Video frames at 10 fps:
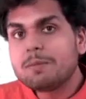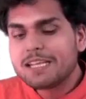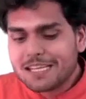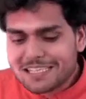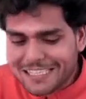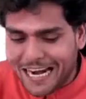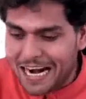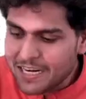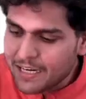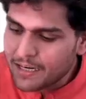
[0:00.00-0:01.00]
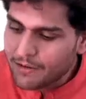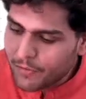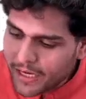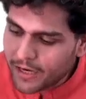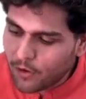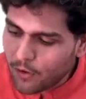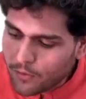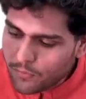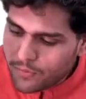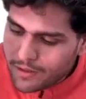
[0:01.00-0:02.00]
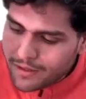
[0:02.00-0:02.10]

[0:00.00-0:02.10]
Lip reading: be the standard way of